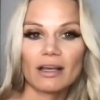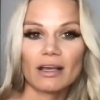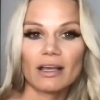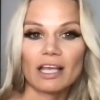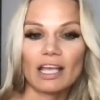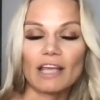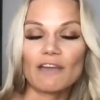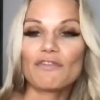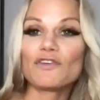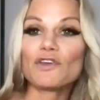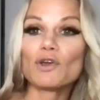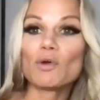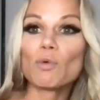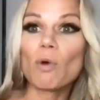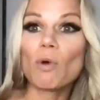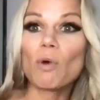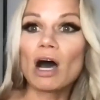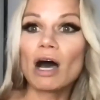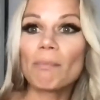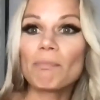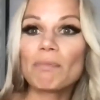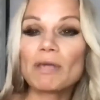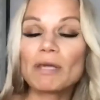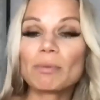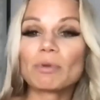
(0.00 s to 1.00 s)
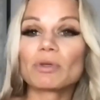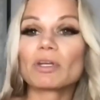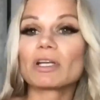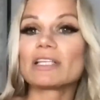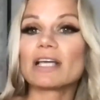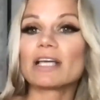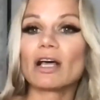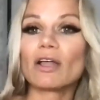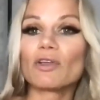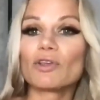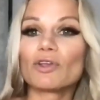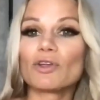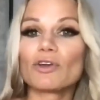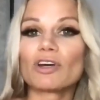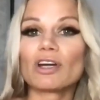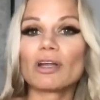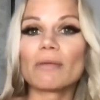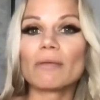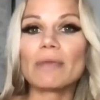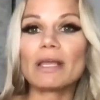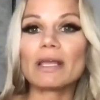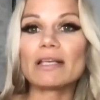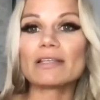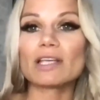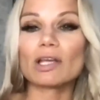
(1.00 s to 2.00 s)
If you want people to tell you're an
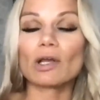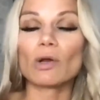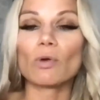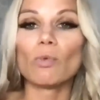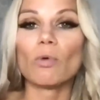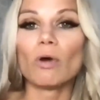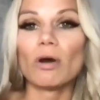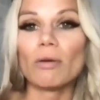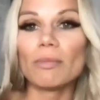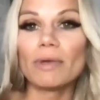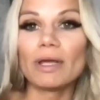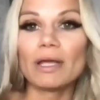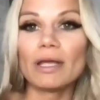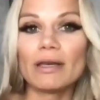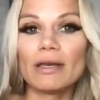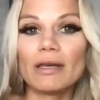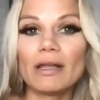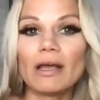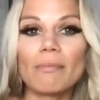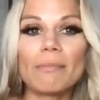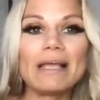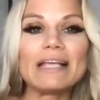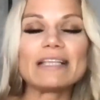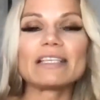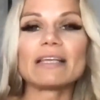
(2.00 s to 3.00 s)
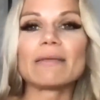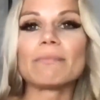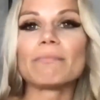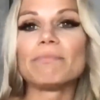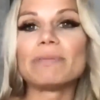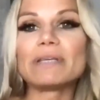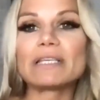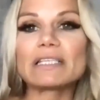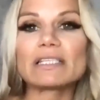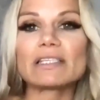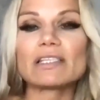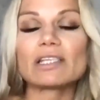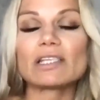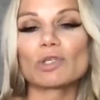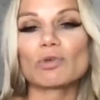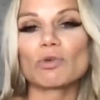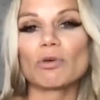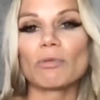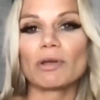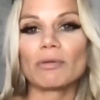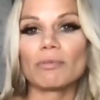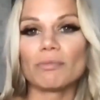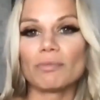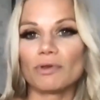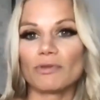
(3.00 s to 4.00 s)
amazing woman, amazing
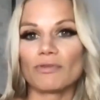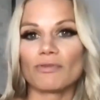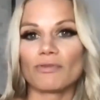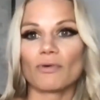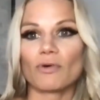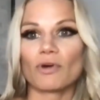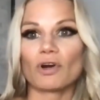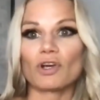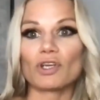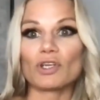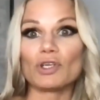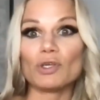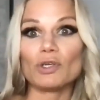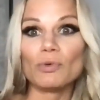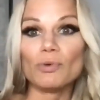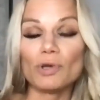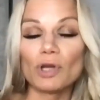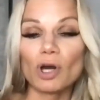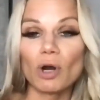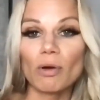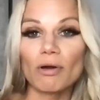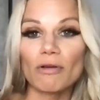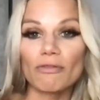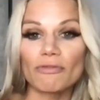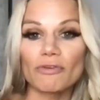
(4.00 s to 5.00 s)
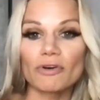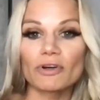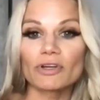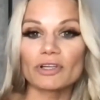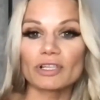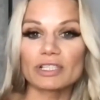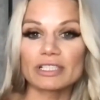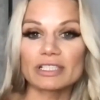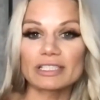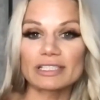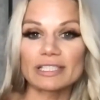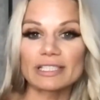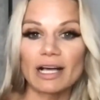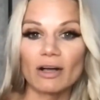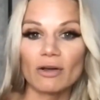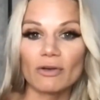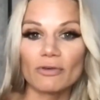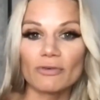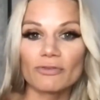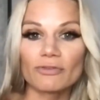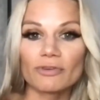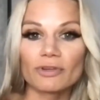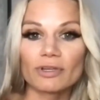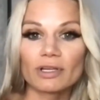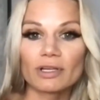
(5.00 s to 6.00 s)
businesswoman before you know it for
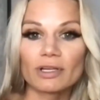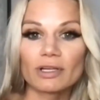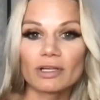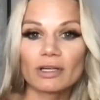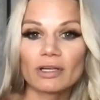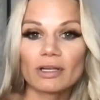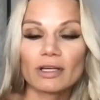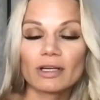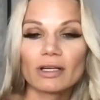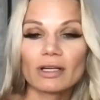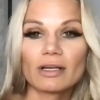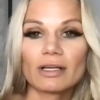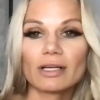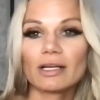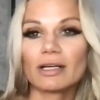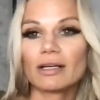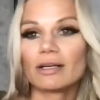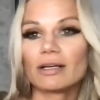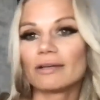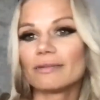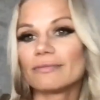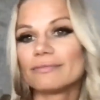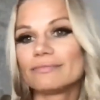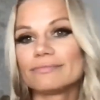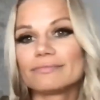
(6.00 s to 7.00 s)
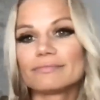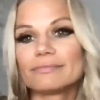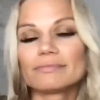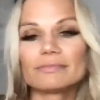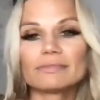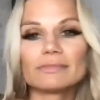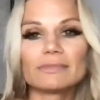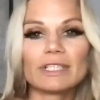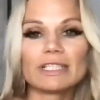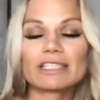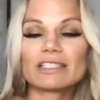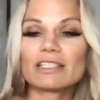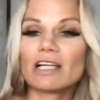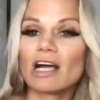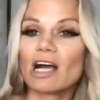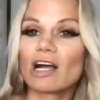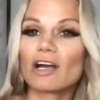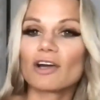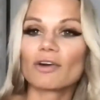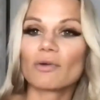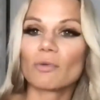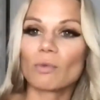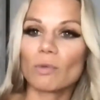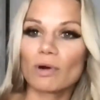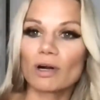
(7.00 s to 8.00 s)
yourself, it's not
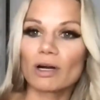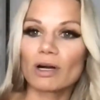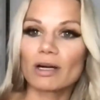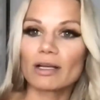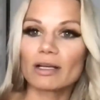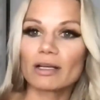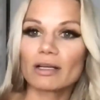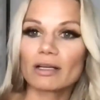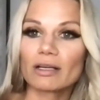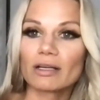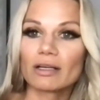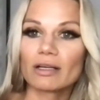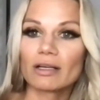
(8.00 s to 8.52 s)
going to work.